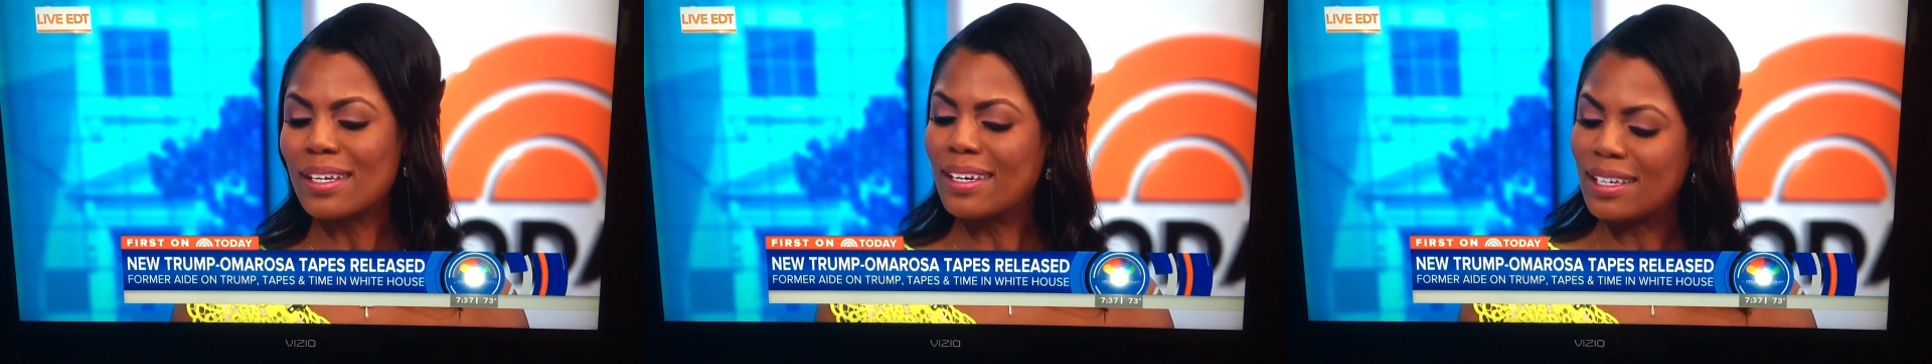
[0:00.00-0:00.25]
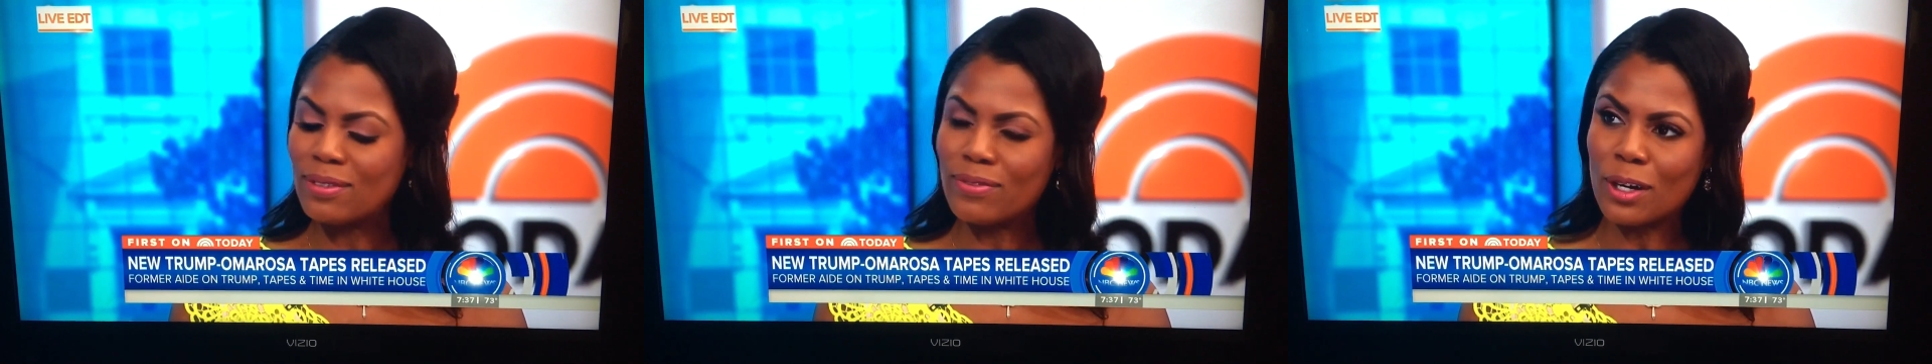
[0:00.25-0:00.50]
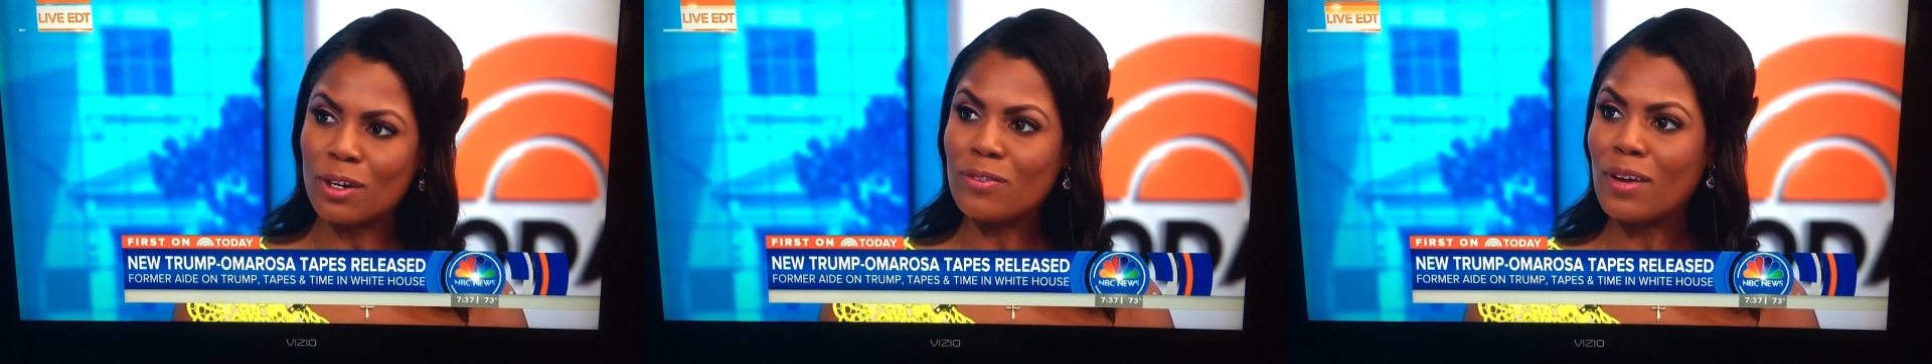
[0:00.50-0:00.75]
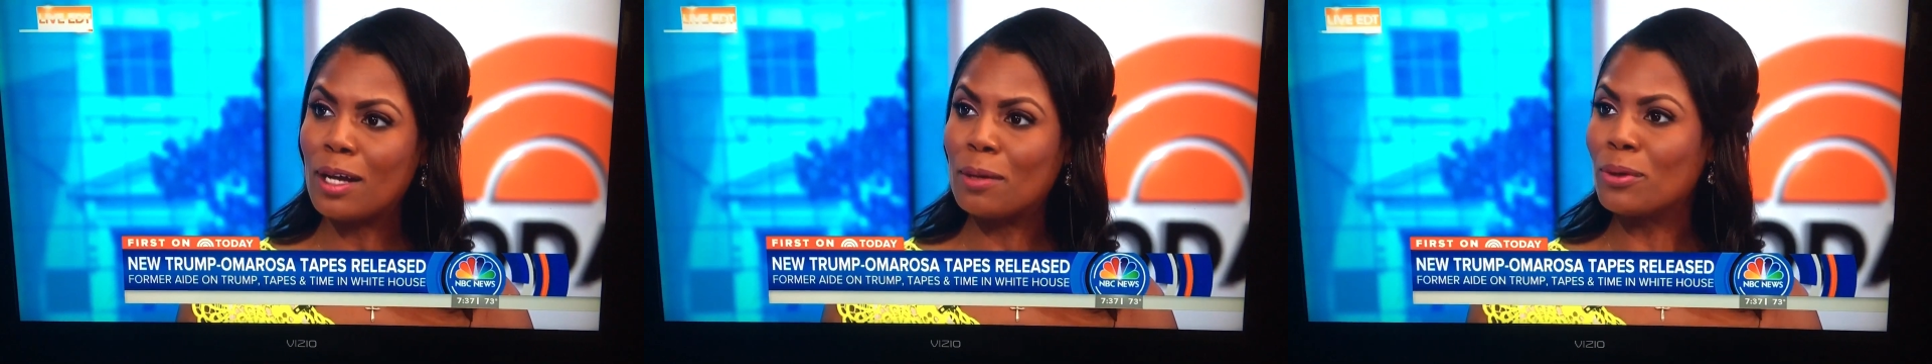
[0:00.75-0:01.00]
is
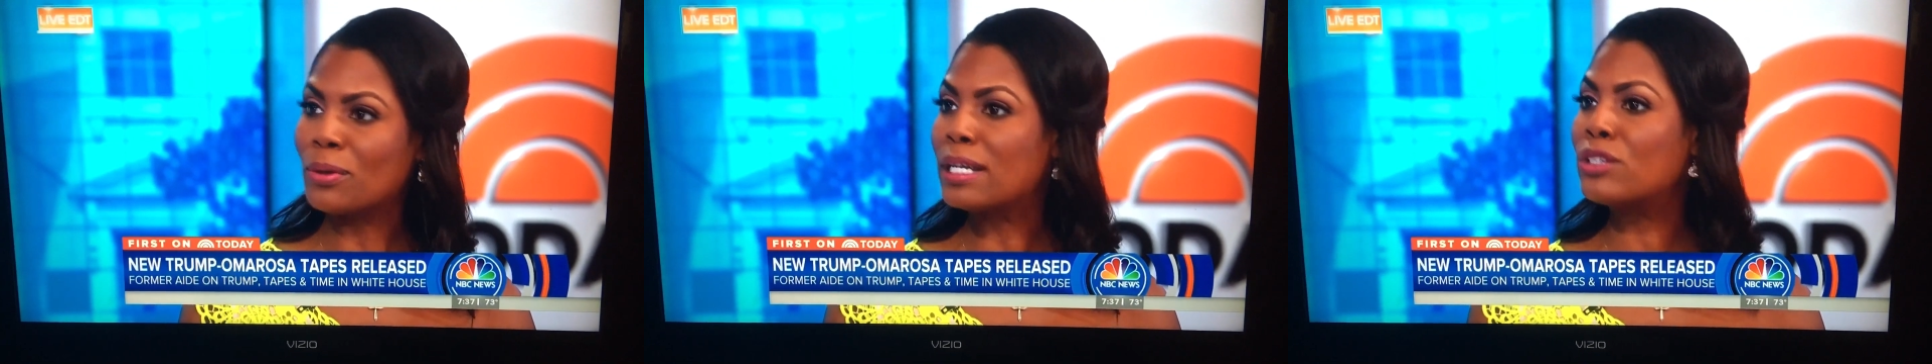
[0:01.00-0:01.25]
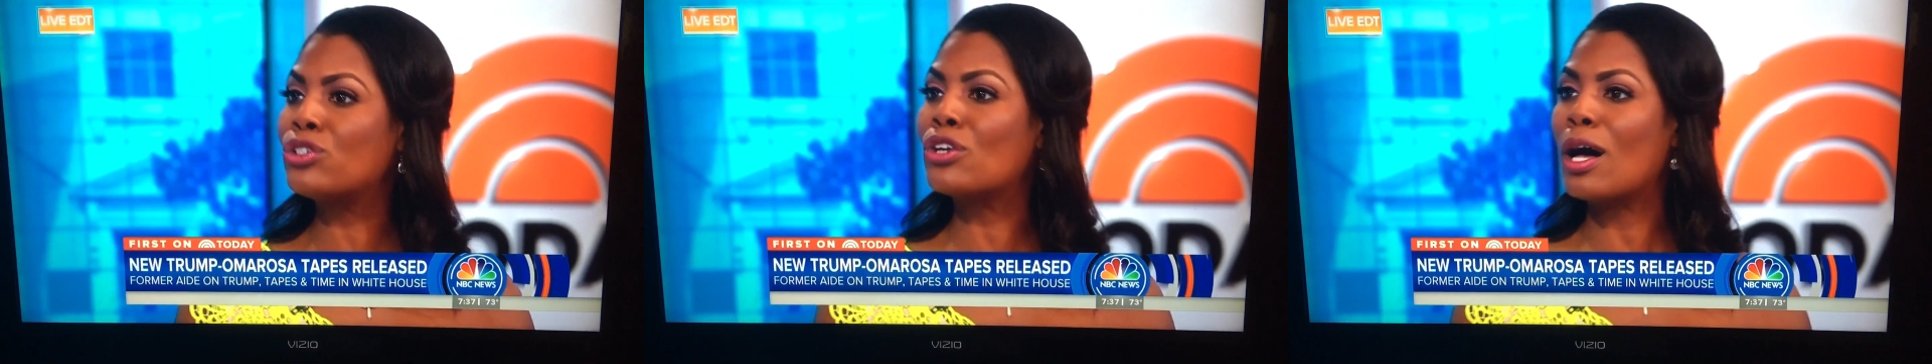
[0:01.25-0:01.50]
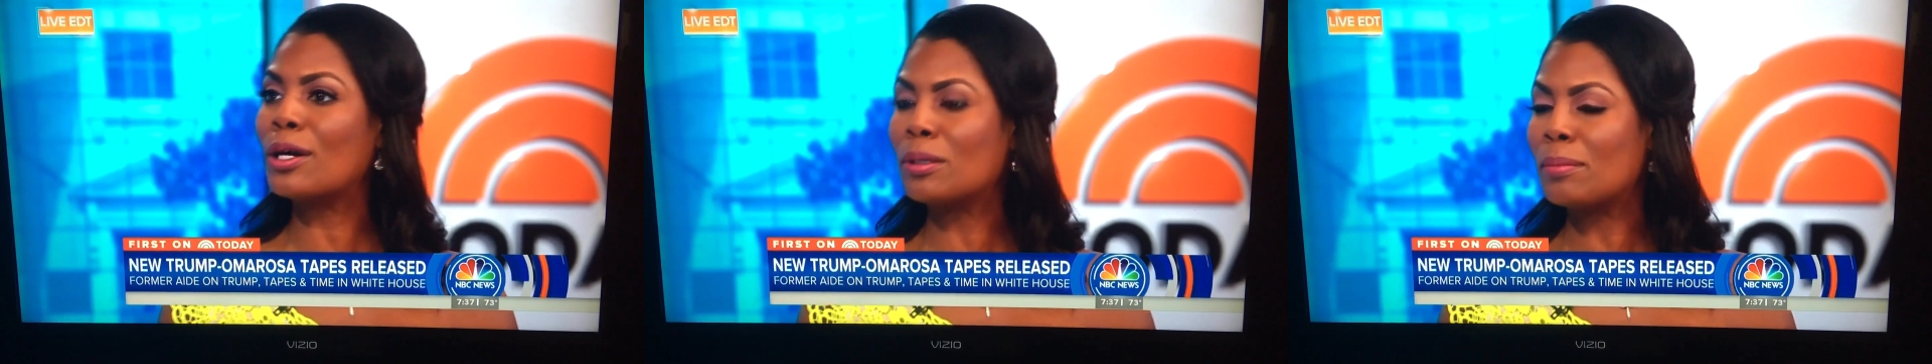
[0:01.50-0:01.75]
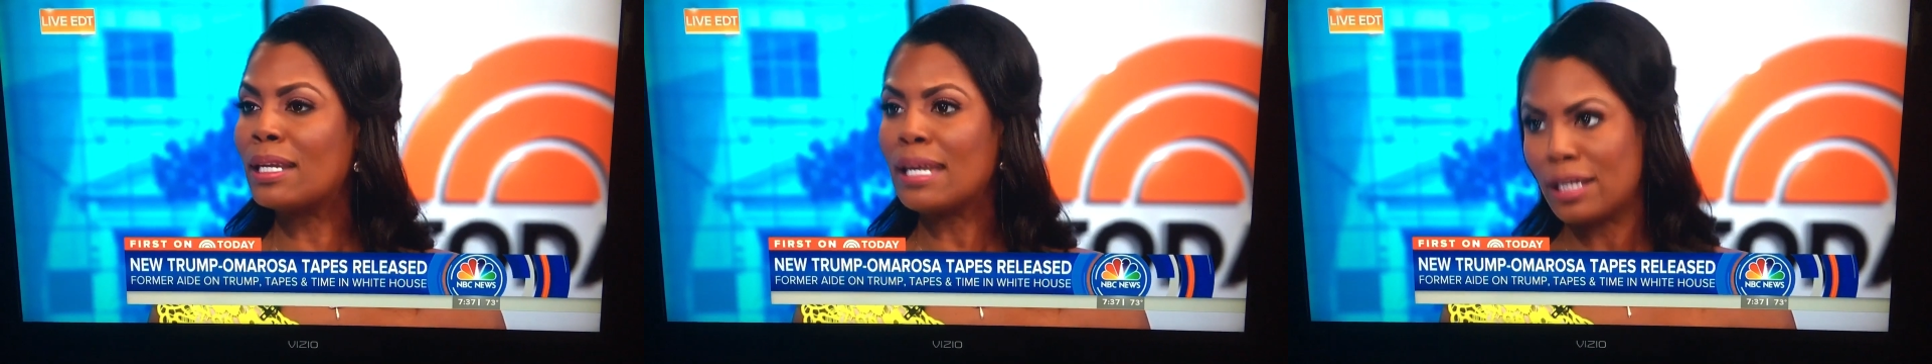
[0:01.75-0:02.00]
verifiable, it's
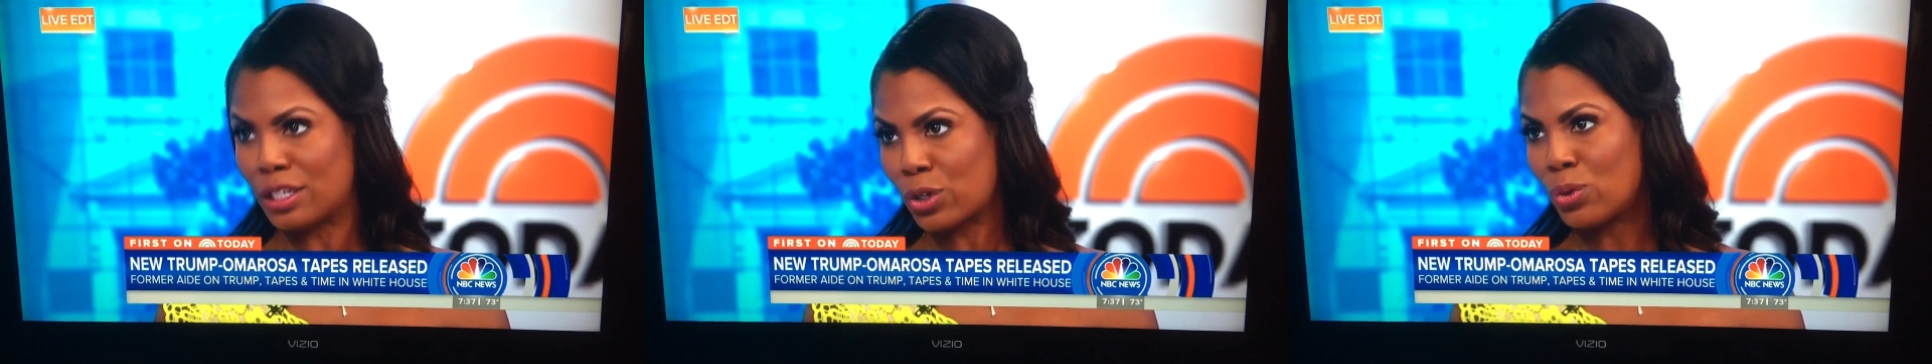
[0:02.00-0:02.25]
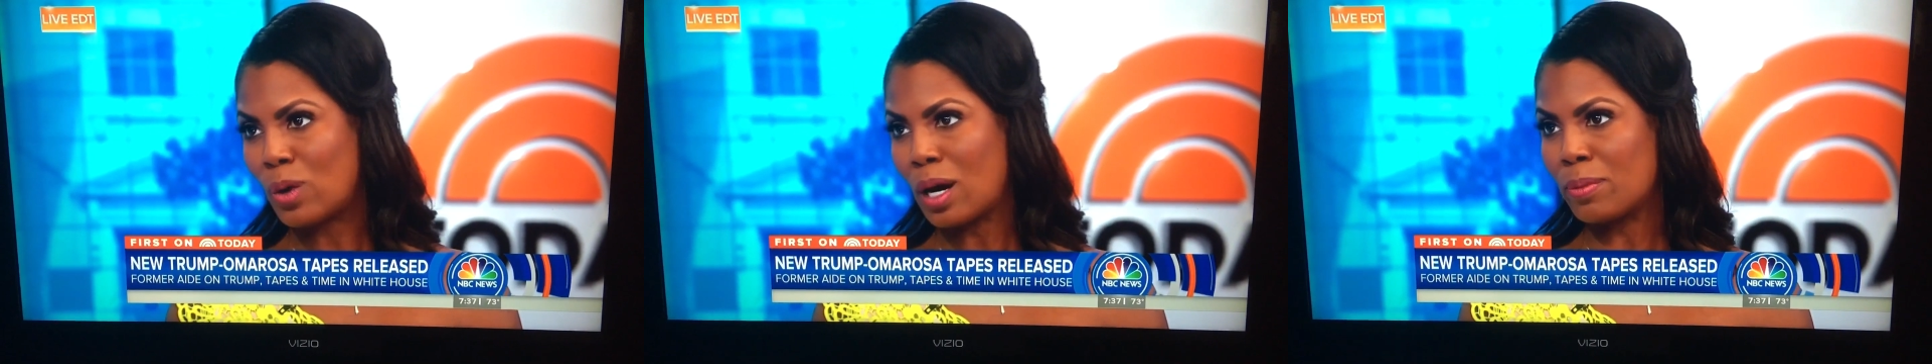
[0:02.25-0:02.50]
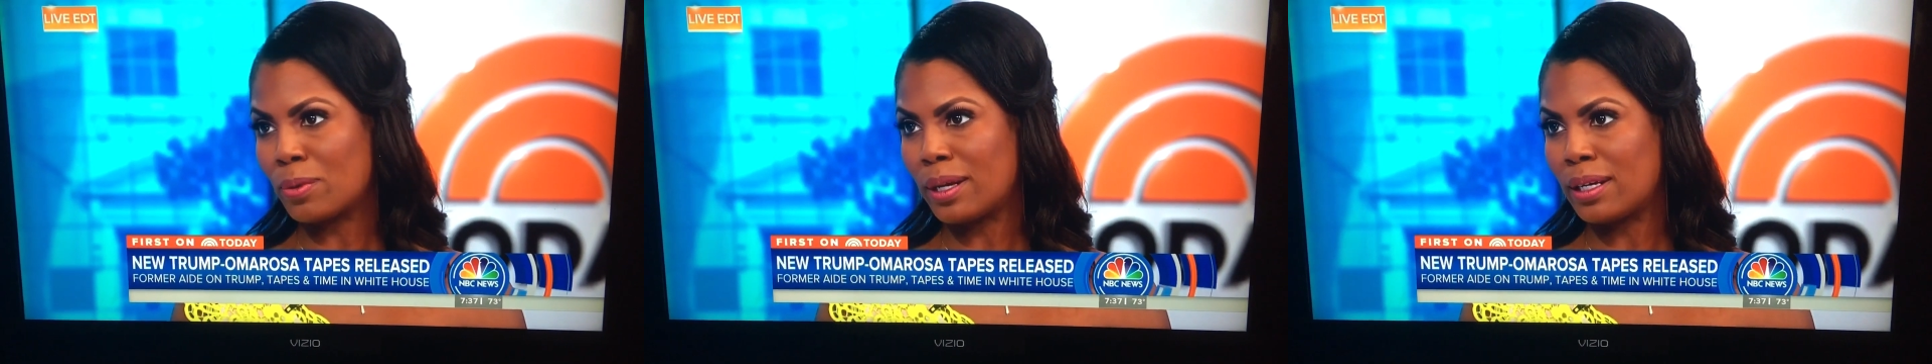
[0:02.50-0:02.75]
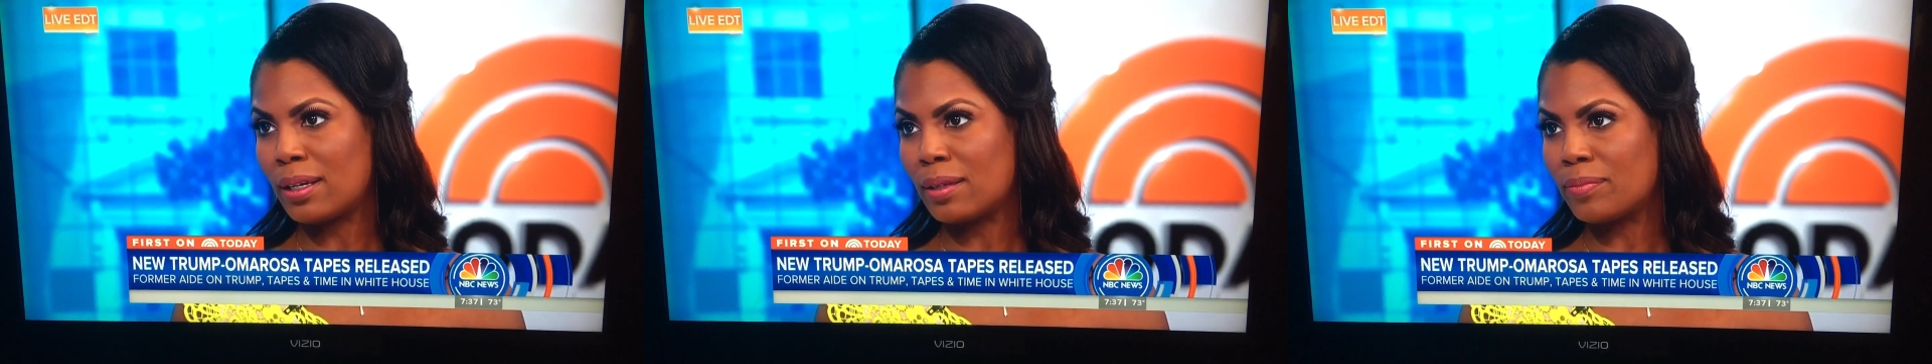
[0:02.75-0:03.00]
documented, and it's corroborated.
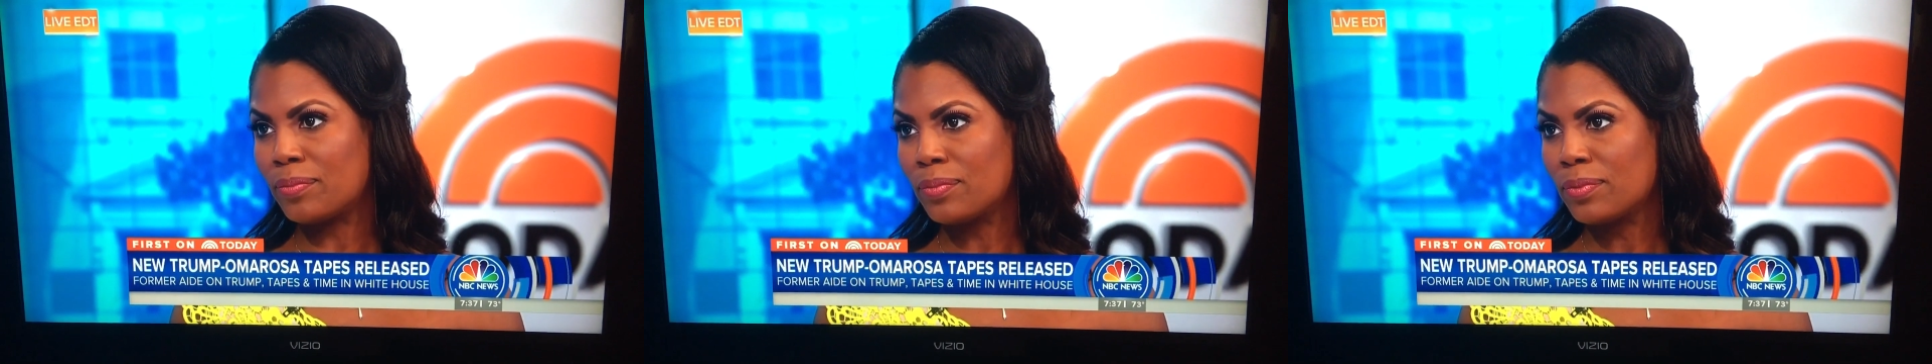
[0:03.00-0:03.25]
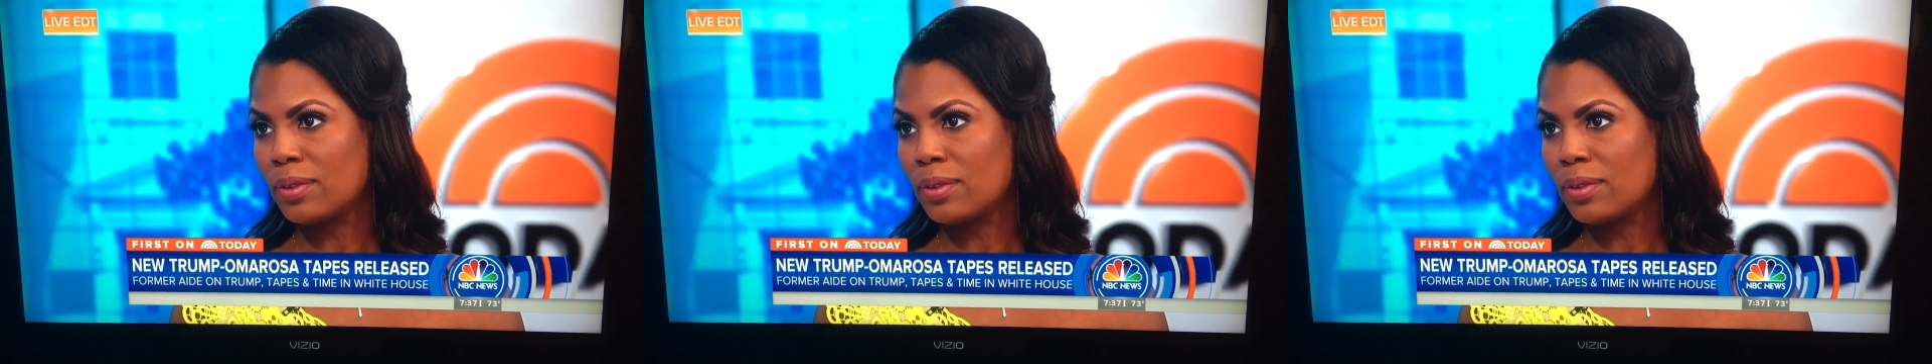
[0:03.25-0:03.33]
Why did you feel you